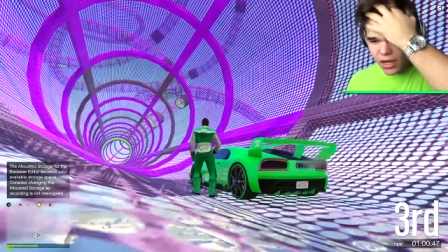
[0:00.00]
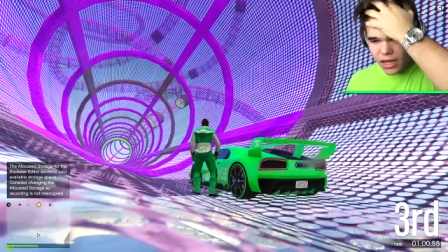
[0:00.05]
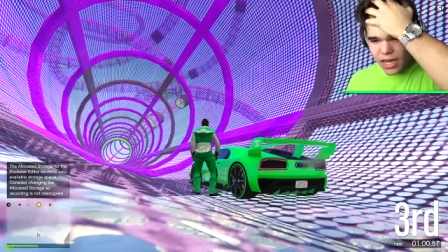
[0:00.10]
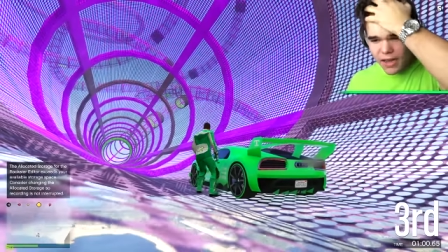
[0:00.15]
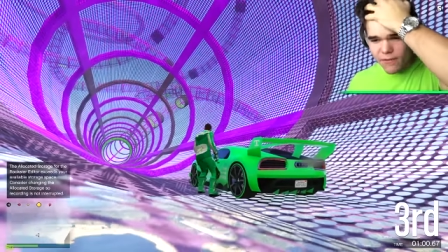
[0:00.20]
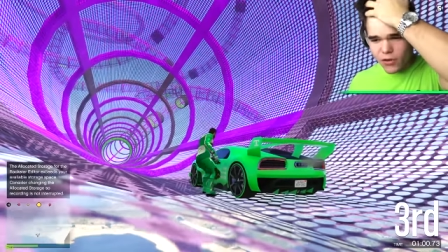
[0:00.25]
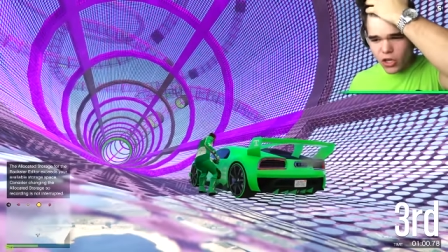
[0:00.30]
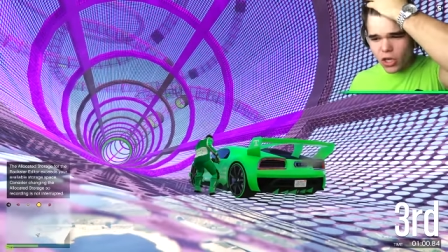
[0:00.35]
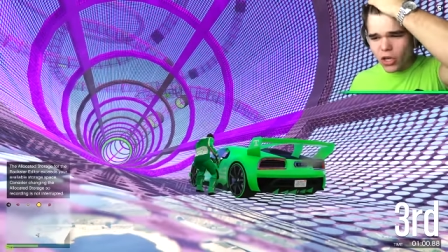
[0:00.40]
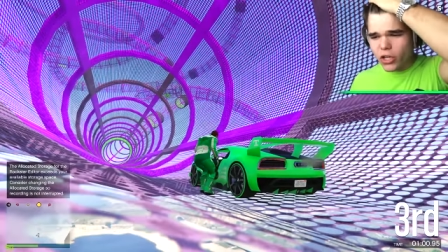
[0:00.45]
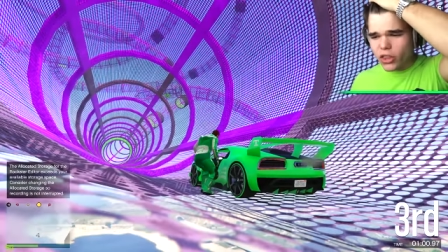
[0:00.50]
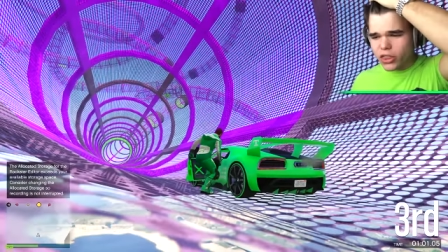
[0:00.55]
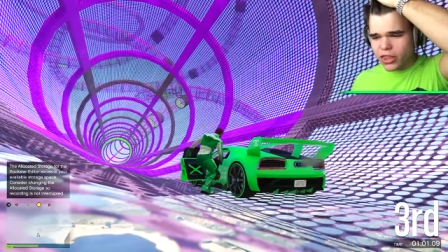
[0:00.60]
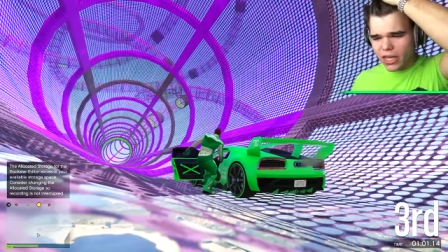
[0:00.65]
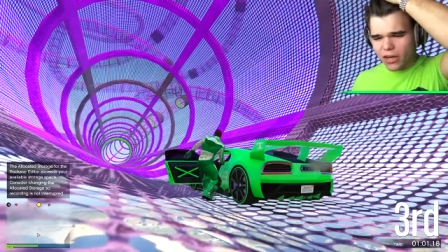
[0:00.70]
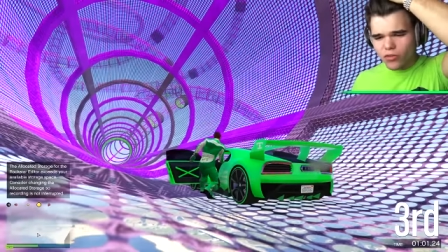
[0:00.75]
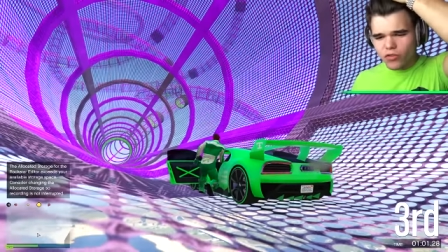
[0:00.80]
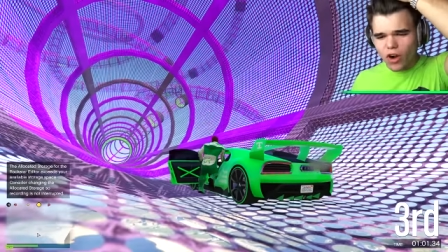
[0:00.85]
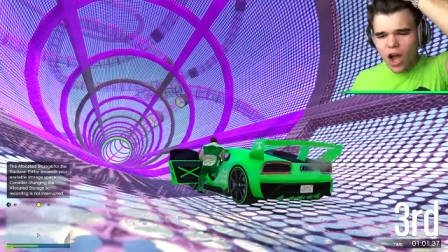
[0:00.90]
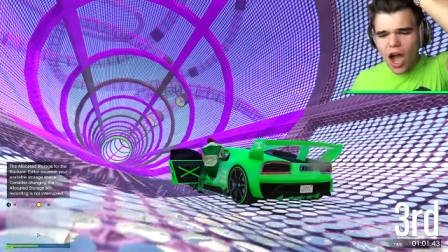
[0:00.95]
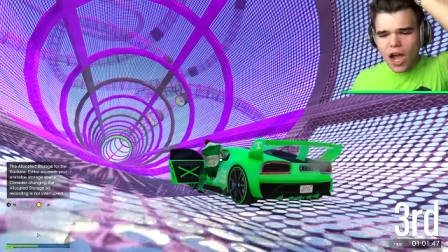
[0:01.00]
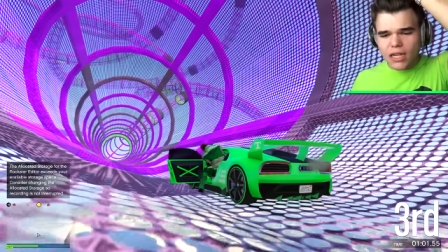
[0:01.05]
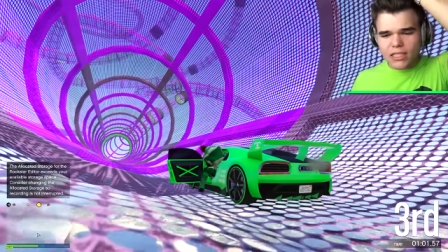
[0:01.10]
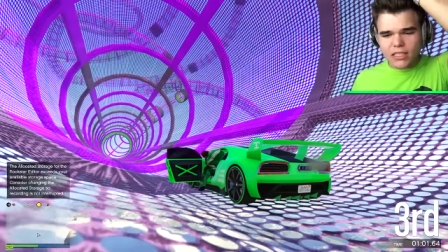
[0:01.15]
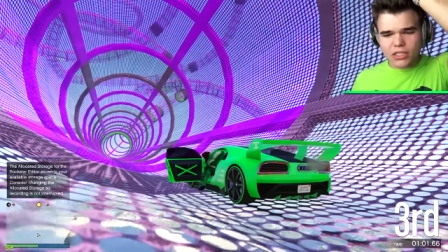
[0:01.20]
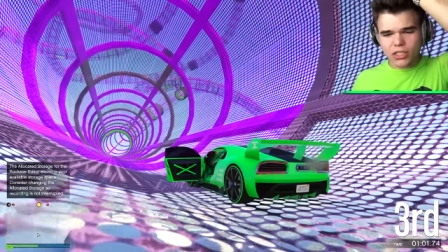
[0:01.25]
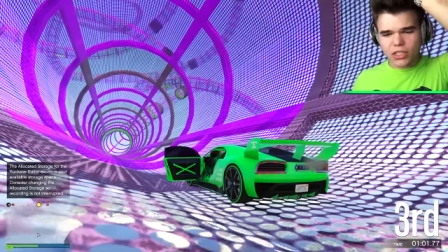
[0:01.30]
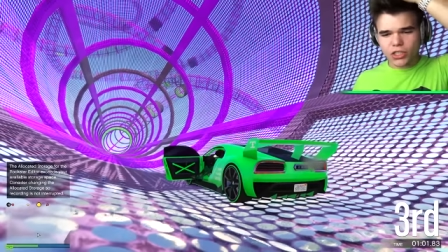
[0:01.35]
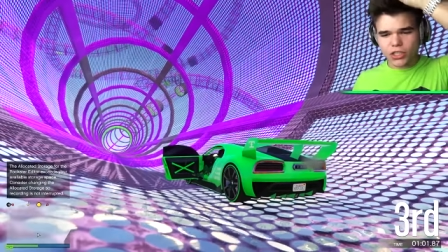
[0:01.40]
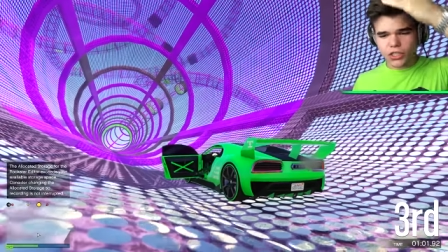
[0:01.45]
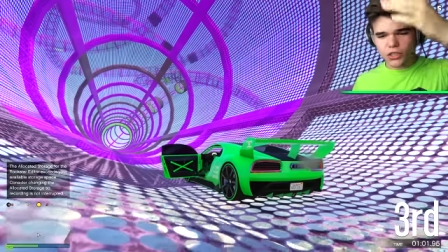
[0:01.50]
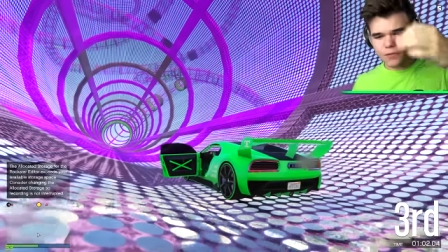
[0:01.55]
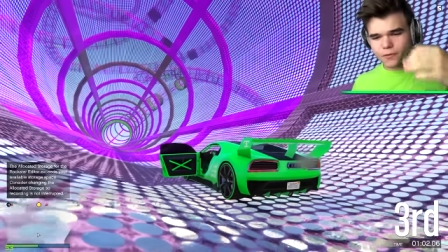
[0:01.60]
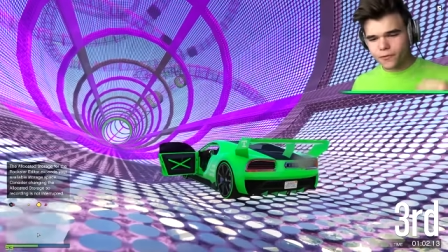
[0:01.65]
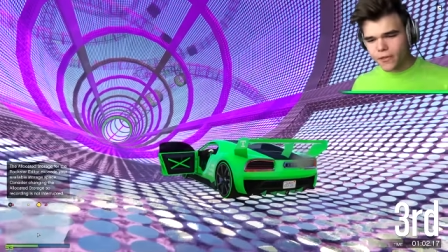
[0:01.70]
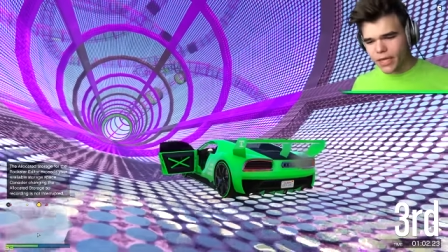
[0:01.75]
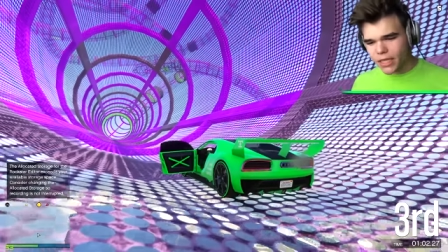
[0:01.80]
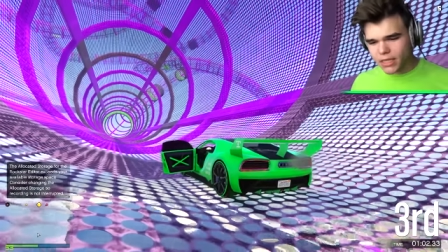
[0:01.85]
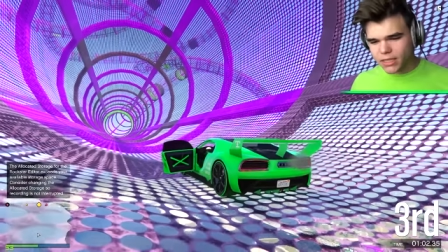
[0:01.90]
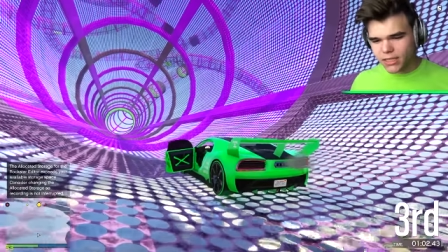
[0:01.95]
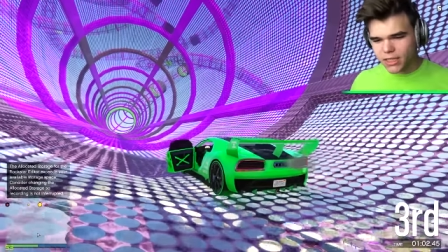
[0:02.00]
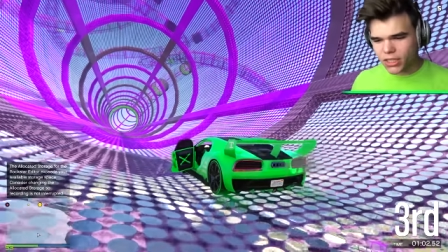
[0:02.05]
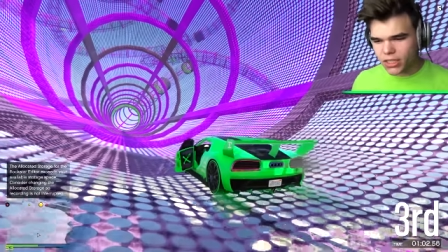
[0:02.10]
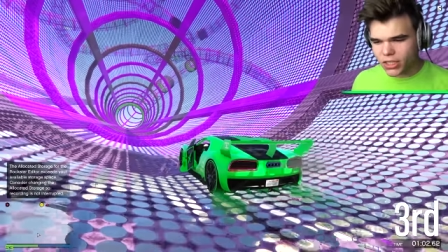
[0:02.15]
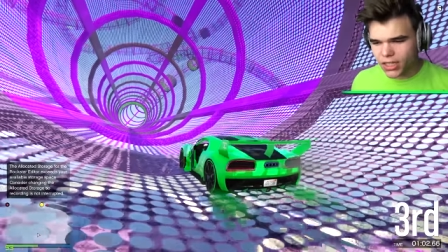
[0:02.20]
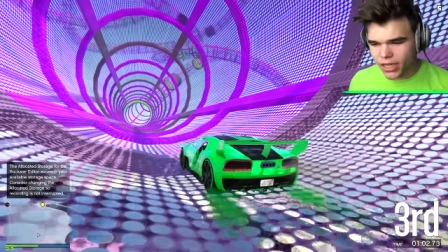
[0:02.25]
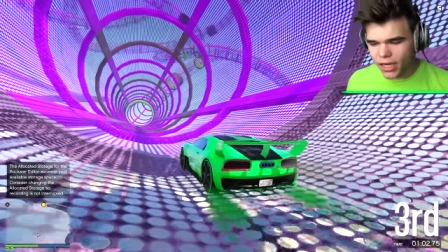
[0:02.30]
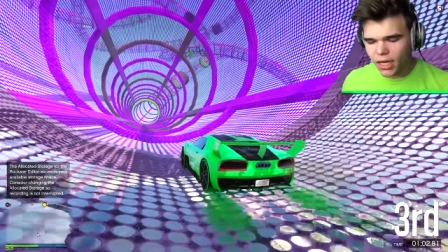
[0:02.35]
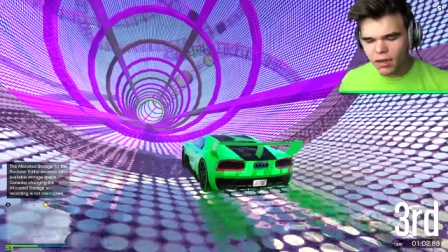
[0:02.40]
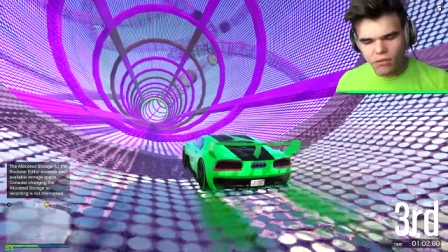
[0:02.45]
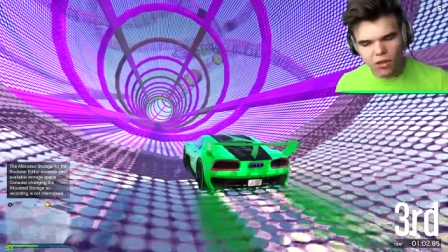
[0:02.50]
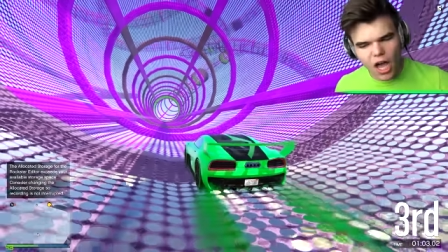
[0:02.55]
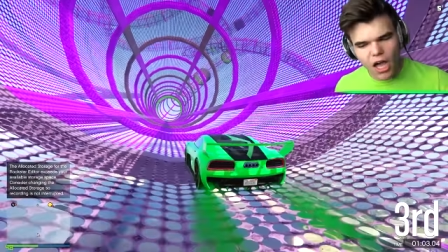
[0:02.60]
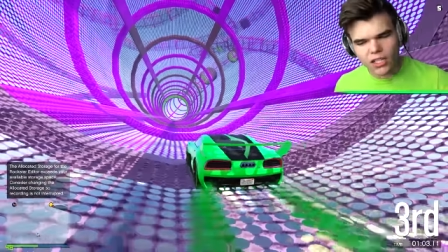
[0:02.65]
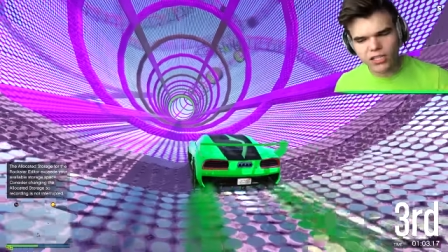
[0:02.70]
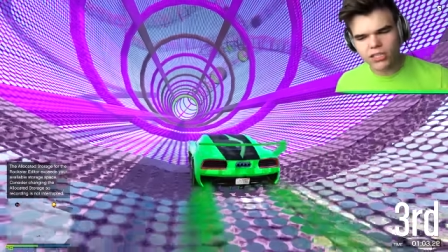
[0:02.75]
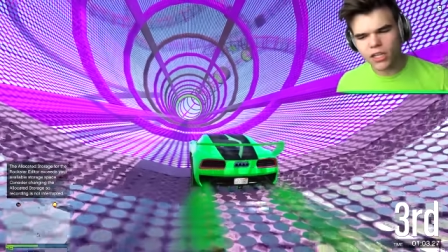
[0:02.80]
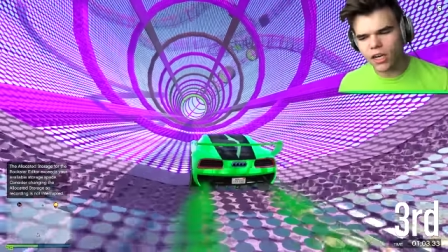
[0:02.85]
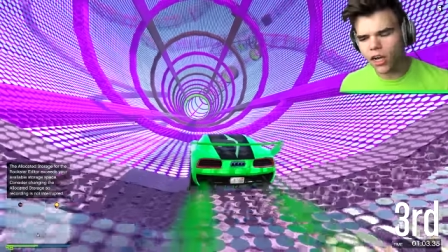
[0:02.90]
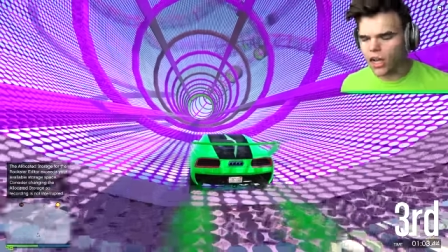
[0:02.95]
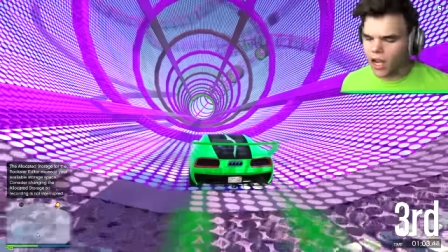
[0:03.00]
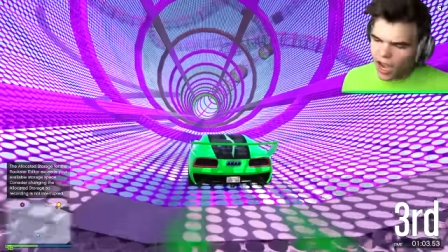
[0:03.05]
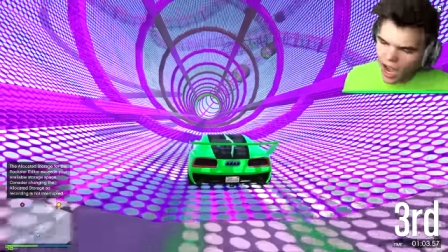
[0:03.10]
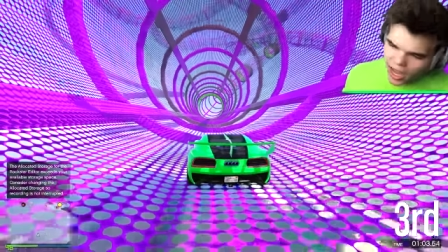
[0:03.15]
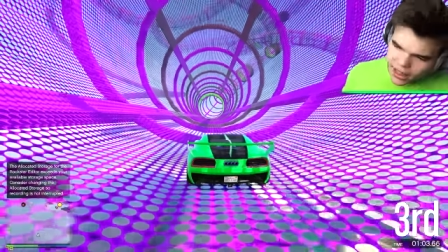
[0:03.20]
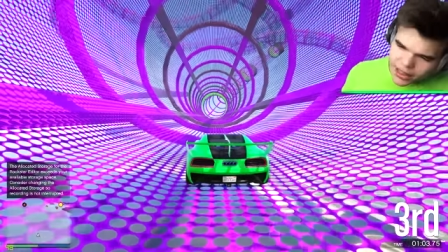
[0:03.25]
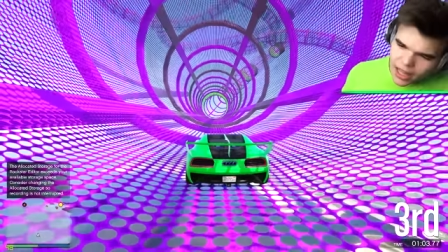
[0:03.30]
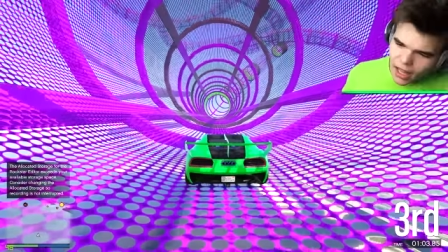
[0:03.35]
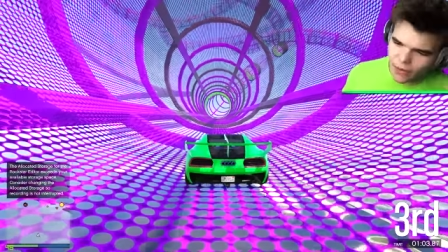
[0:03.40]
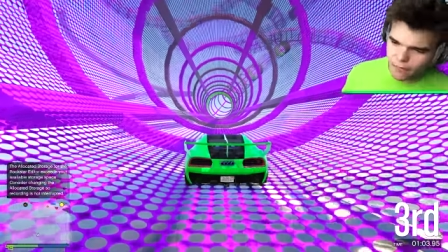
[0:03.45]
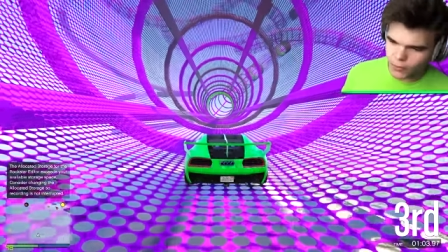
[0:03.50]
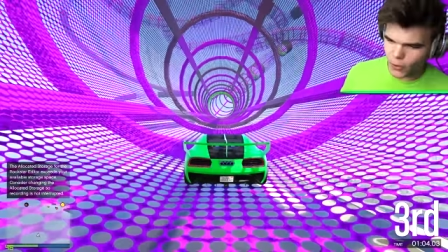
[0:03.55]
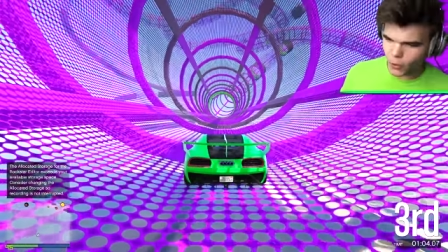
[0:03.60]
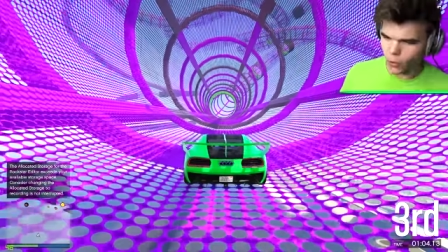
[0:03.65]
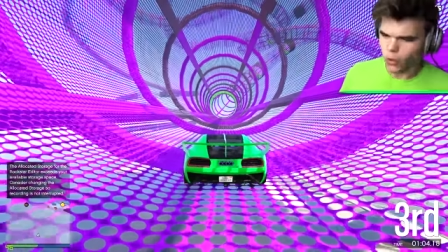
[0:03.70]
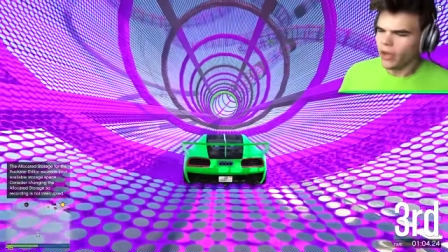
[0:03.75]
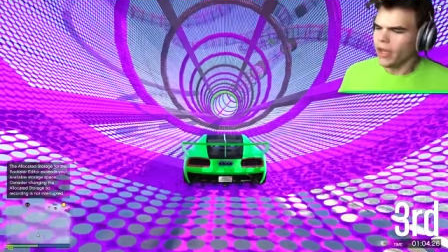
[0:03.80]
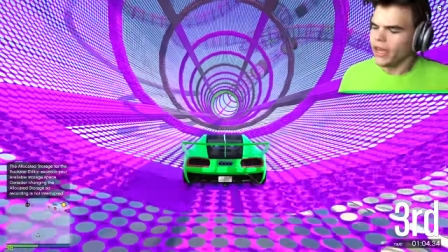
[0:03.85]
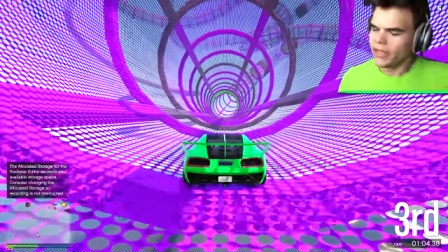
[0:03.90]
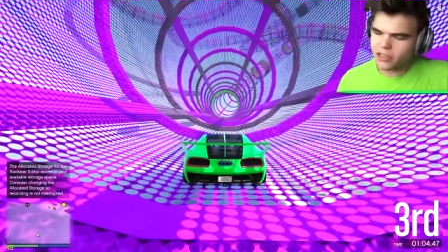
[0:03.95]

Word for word: If you think Rockstar should okay. fix their shit, Rockstar, I love ridiculous.